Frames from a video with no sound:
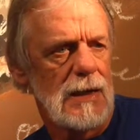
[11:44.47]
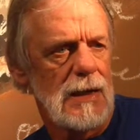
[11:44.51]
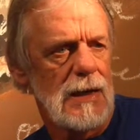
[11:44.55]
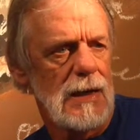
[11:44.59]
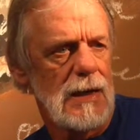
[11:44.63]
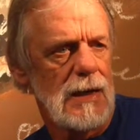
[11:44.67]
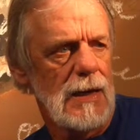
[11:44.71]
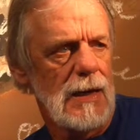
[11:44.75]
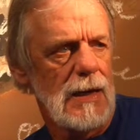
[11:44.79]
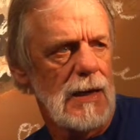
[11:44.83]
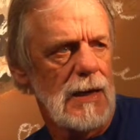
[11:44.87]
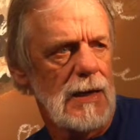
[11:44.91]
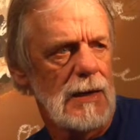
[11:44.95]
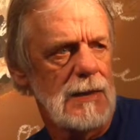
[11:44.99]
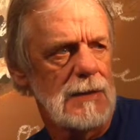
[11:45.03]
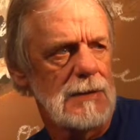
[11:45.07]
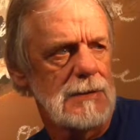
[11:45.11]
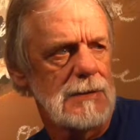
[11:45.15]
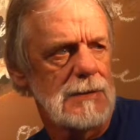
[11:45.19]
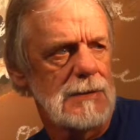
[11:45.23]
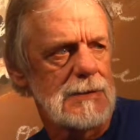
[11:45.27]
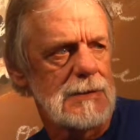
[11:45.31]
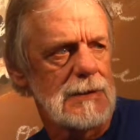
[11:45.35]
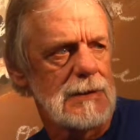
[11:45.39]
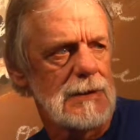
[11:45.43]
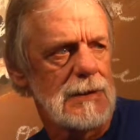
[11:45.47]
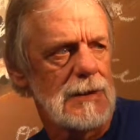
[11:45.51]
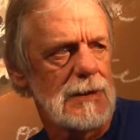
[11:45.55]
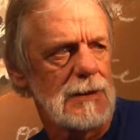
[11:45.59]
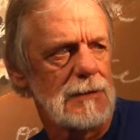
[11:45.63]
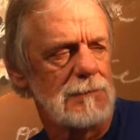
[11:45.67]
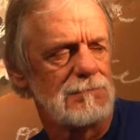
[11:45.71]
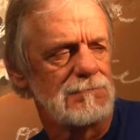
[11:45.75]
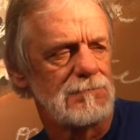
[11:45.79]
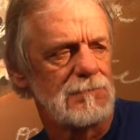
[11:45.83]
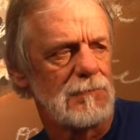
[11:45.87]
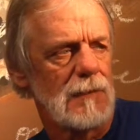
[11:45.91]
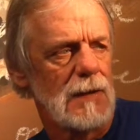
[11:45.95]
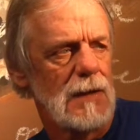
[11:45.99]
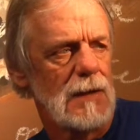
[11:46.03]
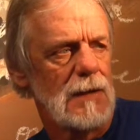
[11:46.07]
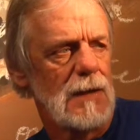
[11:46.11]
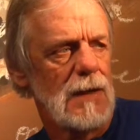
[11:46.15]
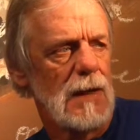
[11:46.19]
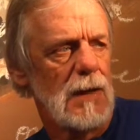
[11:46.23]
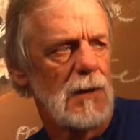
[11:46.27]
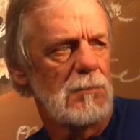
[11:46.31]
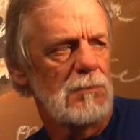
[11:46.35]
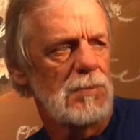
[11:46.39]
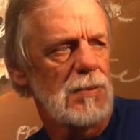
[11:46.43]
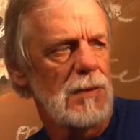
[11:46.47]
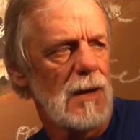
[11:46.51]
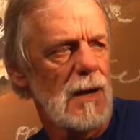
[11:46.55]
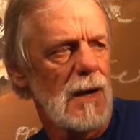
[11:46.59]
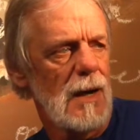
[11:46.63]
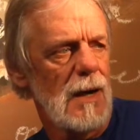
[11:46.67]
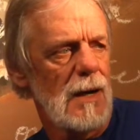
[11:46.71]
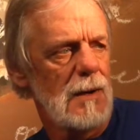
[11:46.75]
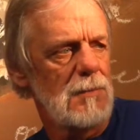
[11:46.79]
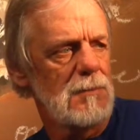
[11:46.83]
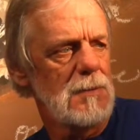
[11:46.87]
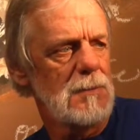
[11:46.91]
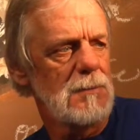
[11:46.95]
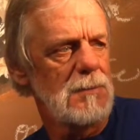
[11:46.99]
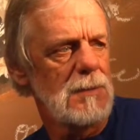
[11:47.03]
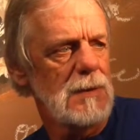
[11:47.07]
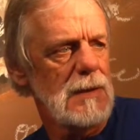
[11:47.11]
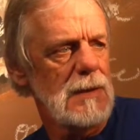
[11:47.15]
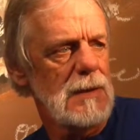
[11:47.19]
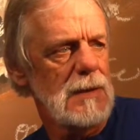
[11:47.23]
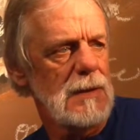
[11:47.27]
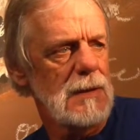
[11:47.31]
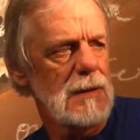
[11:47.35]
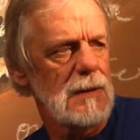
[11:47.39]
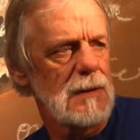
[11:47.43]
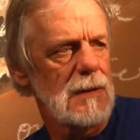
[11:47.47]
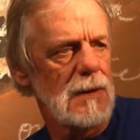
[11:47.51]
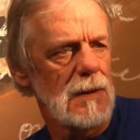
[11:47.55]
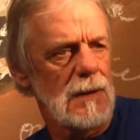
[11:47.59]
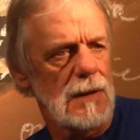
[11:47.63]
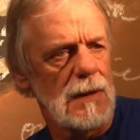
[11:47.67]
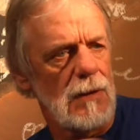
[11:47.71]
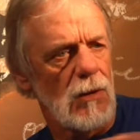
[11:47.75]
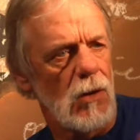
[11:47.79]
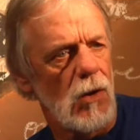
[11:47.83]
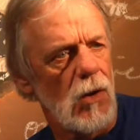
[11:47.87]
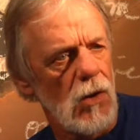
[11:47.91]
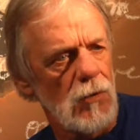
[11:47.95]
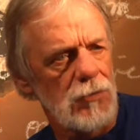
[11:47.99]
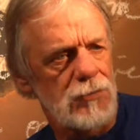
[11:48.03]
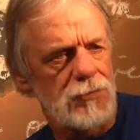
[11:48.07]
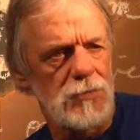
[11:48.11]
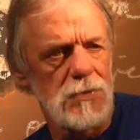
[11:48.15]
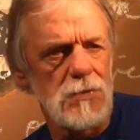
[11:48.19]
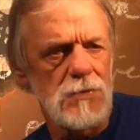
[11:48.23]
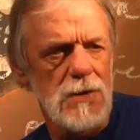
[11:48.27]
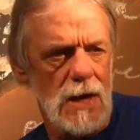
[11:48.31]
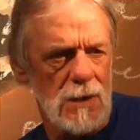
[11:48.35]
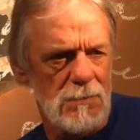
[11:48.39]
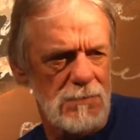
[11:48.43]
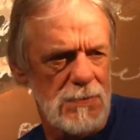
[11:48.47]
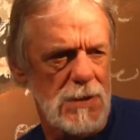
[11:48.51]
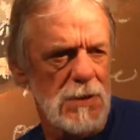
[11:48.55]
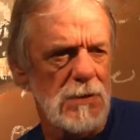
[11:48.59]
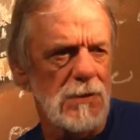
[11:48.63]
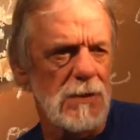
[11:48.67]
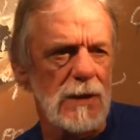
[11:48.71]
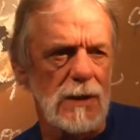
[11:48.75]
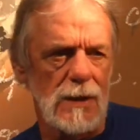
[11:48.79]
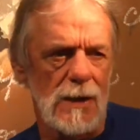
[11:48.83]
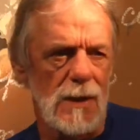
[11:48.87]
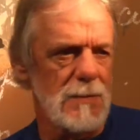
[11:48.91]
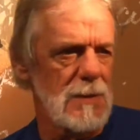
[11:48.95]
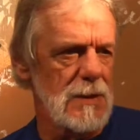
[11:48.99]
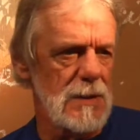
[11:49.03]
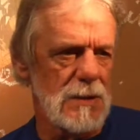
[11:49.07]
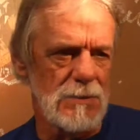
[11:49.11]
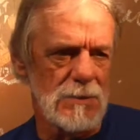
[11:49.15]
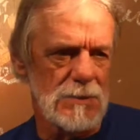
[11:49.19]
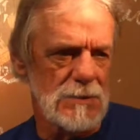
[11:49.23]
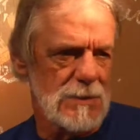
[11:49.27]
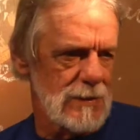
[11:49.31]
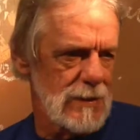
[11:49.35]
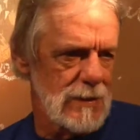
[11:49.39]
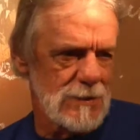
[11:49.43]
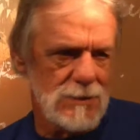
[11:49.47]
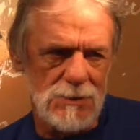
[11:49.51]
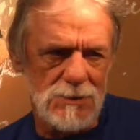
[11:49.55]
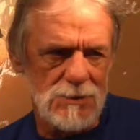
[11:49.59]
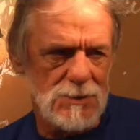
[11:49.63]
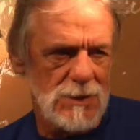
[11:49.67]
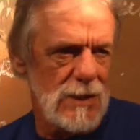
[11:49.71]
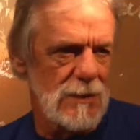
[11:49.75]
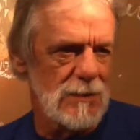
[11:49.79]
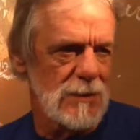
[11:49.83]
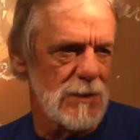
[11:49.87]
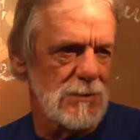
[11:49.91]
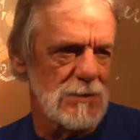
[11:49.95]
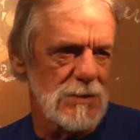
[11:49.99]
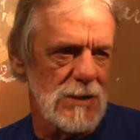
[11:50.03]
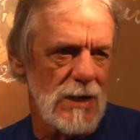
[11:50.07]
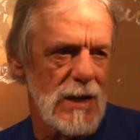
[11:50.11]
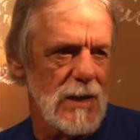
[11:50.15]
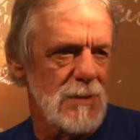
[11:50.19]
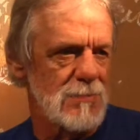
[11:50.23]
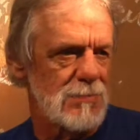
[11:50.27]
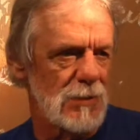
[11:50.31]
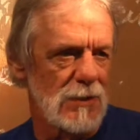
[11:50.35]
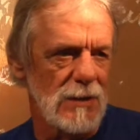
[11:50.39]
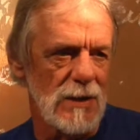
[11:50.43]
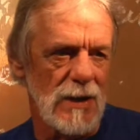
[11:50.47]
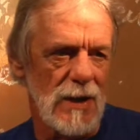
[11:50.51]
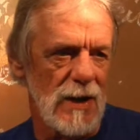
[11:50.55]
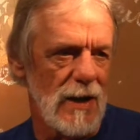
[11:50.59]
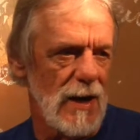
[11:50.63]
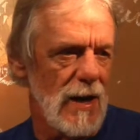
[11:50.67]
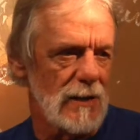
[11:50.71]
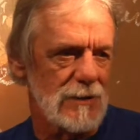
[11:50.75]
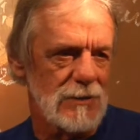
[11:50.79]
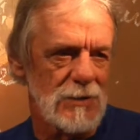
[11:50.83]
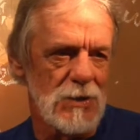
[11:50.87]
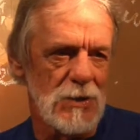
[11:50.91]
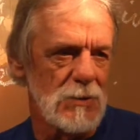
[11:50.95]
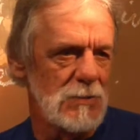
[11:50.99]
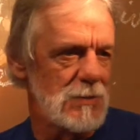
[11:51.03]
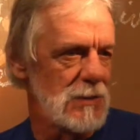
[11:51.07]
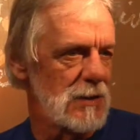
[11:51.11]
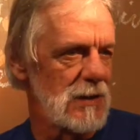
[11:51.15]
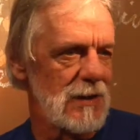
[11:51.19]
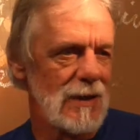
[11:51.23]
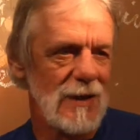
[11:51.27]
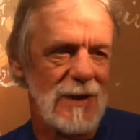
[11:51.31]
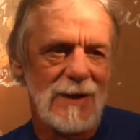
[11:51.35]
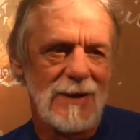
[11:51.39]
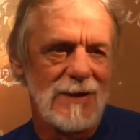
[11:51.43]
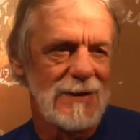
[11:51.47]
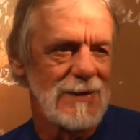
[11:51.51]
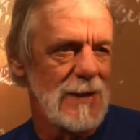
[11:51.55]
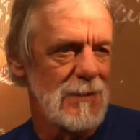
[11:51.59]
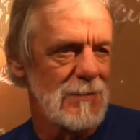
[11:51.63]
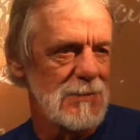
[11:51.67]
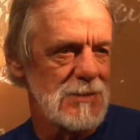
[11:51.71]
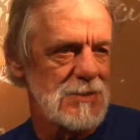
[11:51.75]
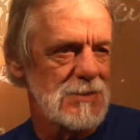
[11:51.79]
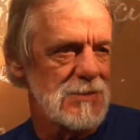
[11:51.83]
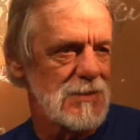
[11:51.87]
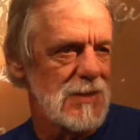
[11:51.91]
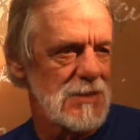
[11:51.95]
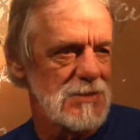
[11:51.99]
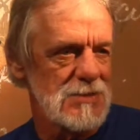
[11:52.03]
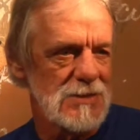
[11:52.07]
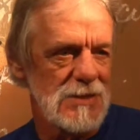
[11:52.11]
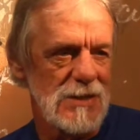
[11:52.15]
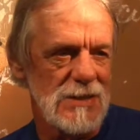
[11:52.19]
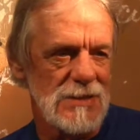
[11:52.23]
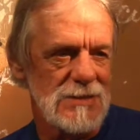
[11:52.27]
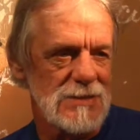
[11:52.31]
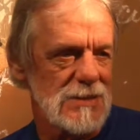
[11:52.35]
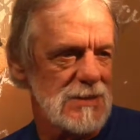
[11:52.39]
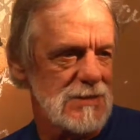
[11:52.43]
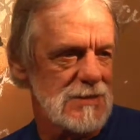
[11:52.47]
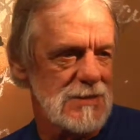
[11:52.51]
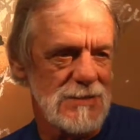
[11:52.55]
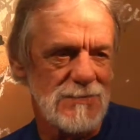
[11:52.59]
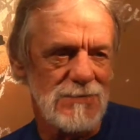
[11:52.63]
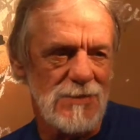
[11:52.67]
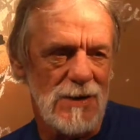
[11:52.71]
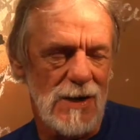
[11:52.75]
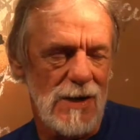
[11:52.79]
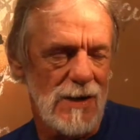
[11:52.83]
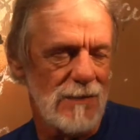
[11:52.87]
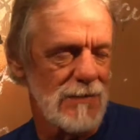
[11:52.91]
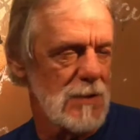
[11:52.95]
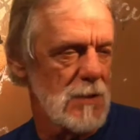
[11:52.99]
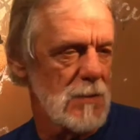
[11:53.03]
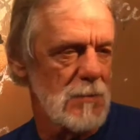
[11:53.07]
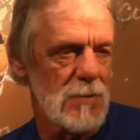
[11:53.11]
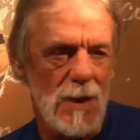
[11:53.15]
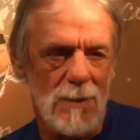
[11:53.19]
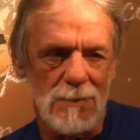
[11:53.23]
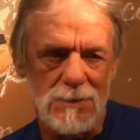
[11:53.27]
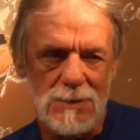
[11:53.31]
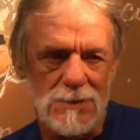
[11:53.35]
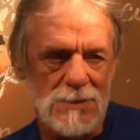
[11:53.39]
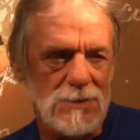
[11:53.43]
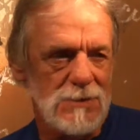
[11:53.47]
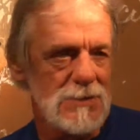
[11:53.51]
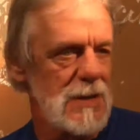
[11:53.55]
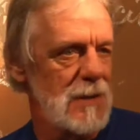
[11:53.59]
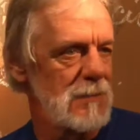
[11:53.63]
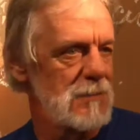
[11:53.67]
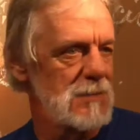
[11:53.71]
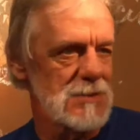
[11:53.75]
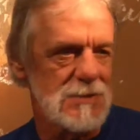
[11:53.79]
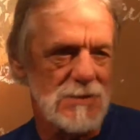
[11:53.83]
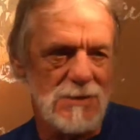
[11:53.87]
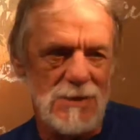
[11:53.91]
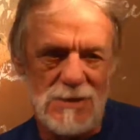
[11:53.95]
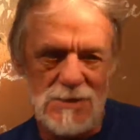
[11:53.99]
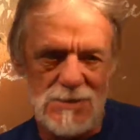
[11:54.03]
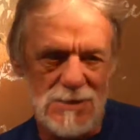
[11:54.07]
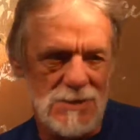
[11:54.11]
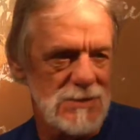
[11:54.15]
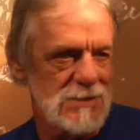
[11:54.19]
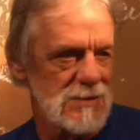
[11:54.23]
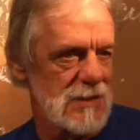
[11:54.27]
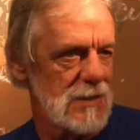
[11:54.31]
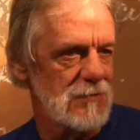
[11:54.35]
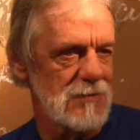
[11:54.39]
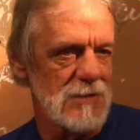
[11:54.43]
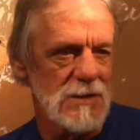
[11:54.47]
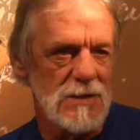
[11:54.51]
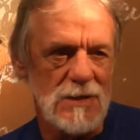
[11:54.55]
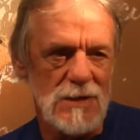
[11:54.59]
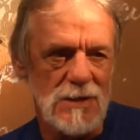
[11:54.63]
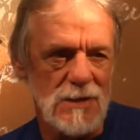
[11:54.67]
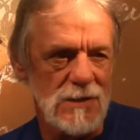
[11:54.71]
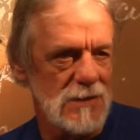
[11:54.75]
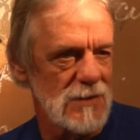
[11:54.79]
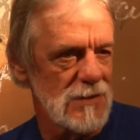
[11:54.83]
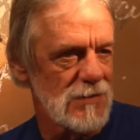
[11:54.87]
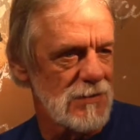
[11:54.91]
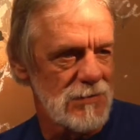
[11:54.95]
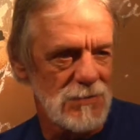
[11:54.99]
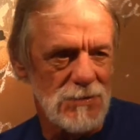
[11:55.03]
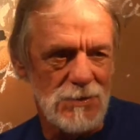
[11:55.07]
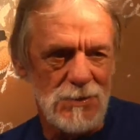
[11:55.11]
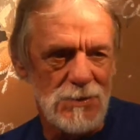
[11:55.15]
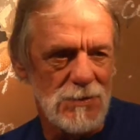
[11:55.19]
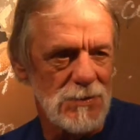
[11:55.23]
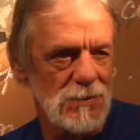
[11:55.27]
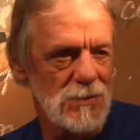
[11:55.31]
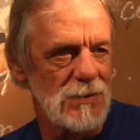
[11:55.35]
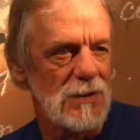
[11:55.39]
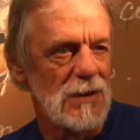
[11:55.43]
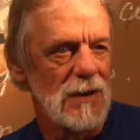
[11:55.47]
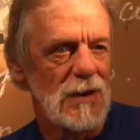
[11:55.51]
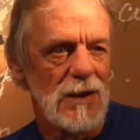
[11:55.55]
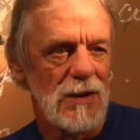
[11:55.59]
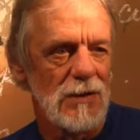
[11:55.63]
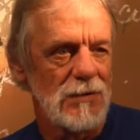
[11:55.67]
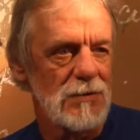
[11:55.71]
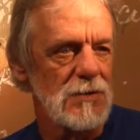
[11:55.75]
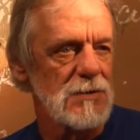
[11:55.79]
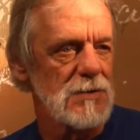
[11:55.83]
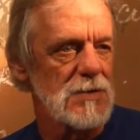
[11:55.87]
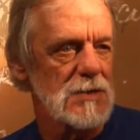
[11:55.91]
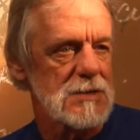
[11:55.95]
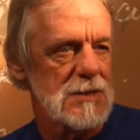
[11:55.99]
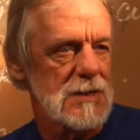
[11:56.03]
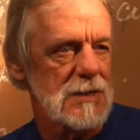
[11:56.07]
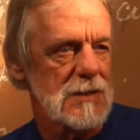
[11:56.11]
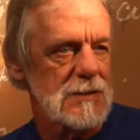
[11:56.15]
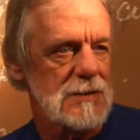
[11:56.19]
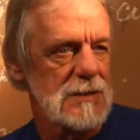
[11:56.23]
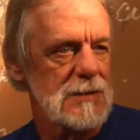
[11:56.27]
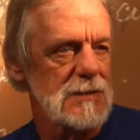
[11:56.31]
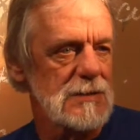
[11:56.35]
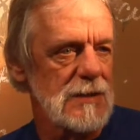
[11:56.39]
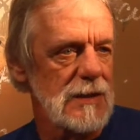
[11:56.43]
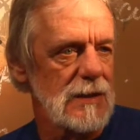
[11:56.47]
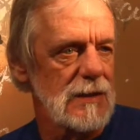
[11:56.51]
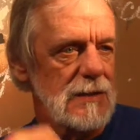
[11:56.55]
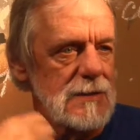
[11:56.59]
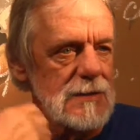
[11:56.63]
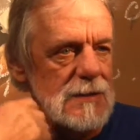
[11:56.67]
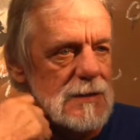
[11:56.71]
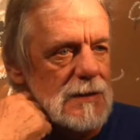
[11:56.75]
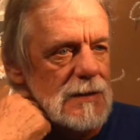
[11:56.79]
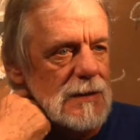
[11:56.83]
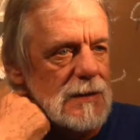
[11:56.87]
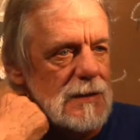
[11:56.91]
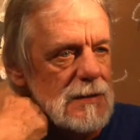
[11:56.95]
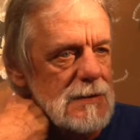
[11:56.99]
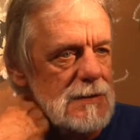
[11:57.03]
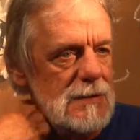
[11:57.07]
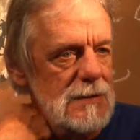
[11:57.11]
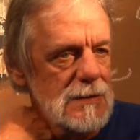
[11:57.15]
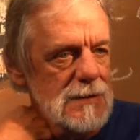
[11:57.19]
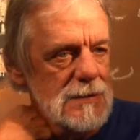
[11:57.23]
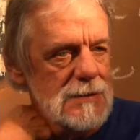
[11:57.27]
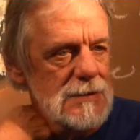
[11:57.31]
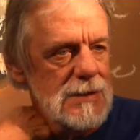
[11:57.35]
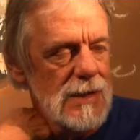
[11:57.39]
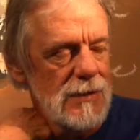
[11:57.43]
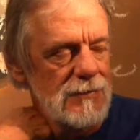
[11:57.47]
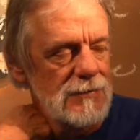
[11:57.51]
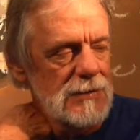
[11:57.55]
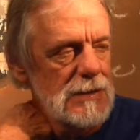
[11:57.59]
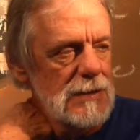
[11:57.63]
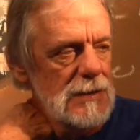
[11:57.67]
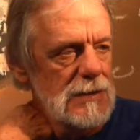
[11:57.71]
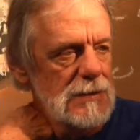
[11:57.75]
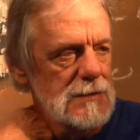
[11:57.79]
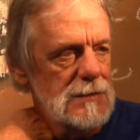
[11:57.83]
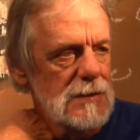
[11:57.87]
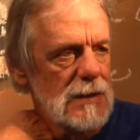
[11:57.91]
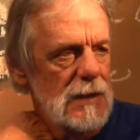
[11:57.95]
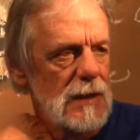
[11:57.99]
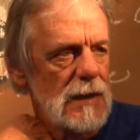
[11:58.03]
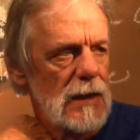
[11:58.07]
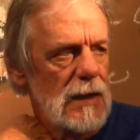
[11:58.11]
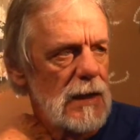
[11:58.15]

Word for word: And um, probably uh, all through that period, I mean, there was, as you said, there was an April and an October demonstration in 65. There were probably two demonstrations every year through, through the 60s and into the, into the 70s.